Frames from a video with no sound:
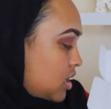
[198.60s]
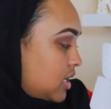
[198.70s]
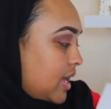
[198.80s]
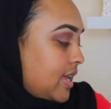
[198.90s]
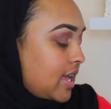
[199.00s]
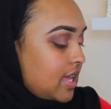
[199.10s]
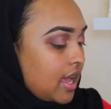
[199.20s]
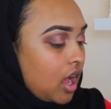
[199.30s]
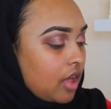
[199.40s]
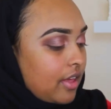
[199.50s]

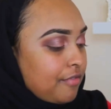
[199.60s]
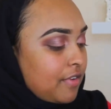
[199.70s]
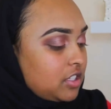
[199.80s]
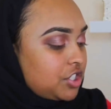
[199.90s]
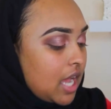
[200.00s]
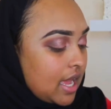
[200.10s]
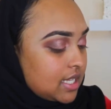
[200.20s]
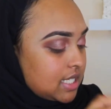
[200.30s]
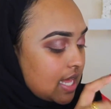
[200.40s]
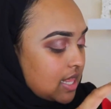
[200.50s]
Yeah, all that fun
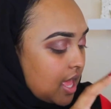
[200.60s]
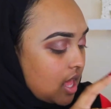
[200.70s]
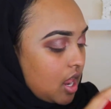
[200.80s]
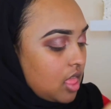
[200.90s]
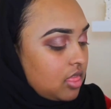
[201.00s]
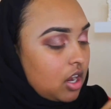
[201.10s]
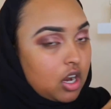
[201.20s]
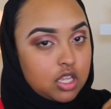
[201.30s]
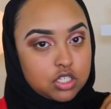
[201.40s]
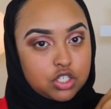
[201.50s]
jazz. And then there
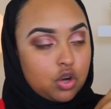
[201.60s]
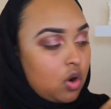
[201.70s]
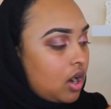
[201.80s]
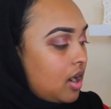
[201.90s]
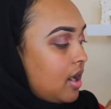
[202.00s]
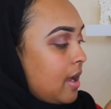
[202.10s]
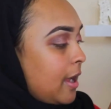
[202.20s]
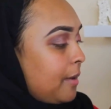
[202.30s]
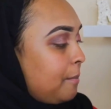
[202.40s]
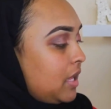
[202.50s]
is your
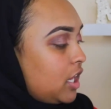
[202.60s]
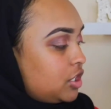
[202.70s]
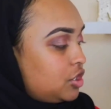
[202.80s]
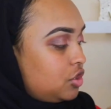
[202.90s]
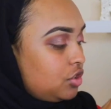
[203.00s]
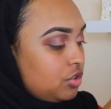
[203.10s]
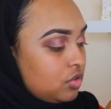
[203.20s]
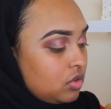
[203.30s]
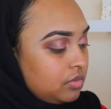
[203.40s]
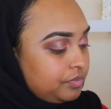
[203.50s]
Mia
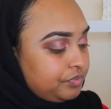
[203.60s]
2.